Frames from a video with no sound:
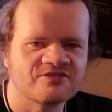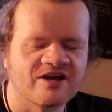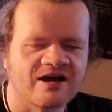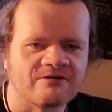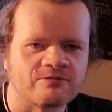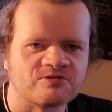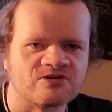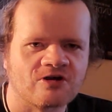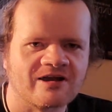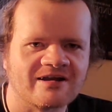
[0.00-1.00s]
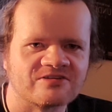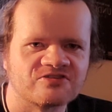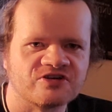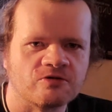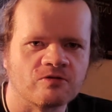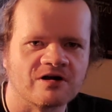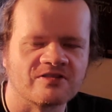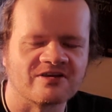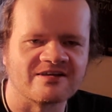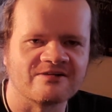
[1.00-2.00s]
guy from Stargate
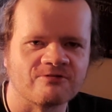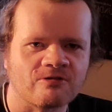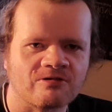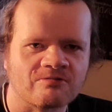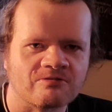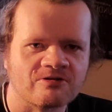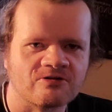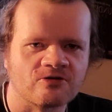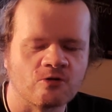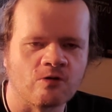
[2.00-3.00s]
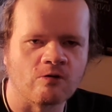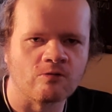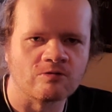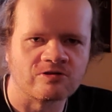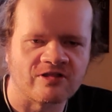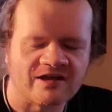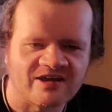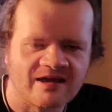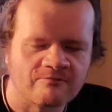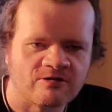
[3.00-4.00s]
SG-1, the evil Goa'uld that
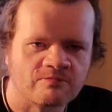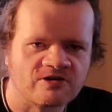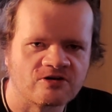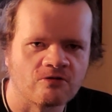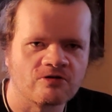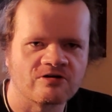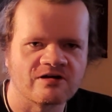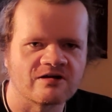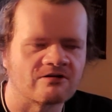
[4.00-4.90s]
came from the Toker.